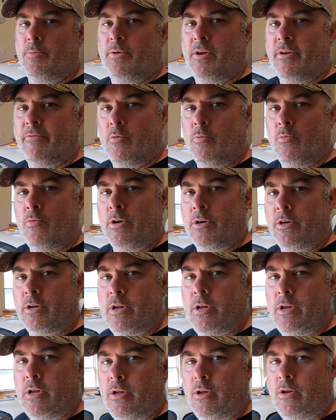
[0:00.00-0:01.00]
up,
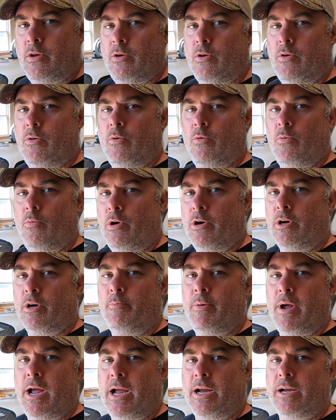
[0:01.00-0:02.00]
everyone?
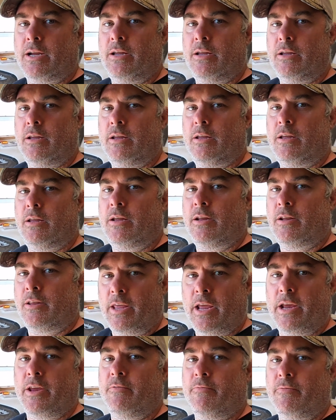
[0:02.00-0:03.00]
Welcome back,
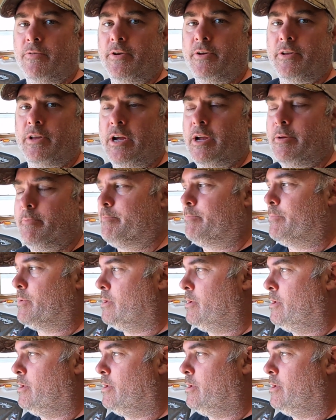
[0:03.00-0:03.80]
and thank you for your time.